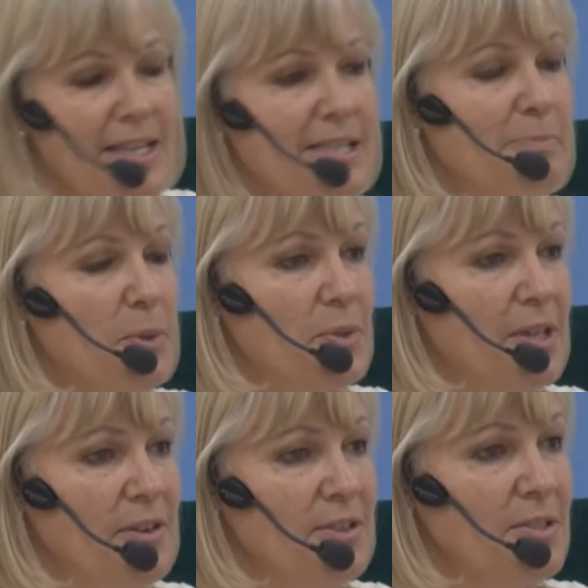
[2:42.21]
he spoke
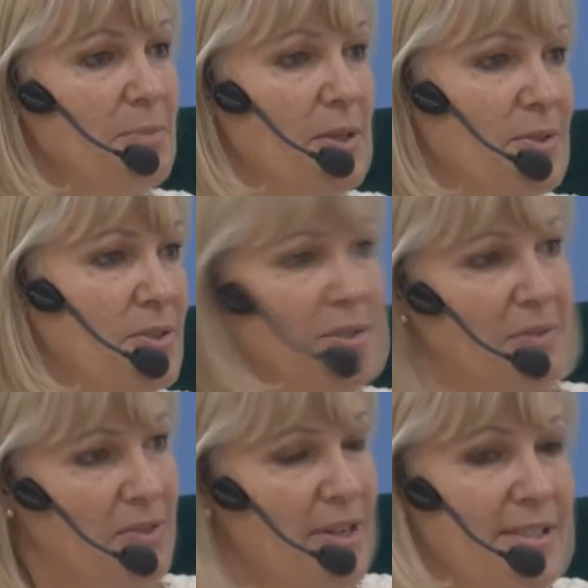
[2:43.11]
a lot about
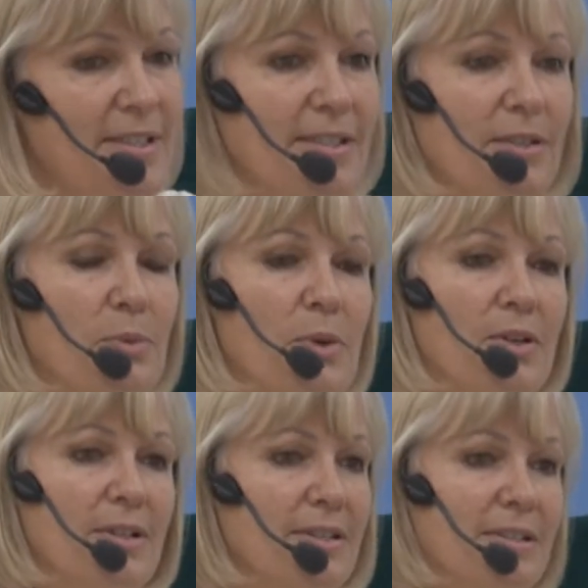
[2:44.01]
crisis in the world.